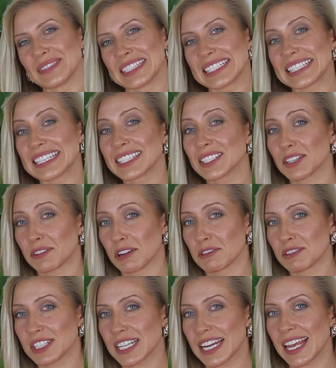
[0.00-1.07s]
Since
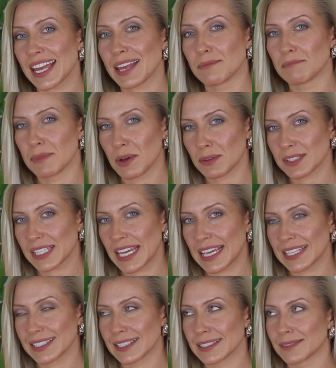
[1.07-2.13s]
crochet in most
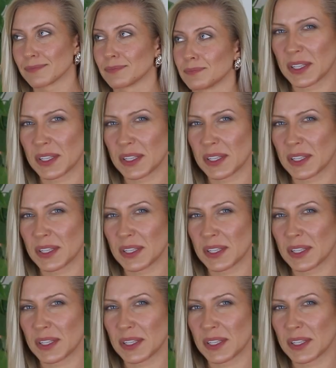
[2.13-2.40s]
cases,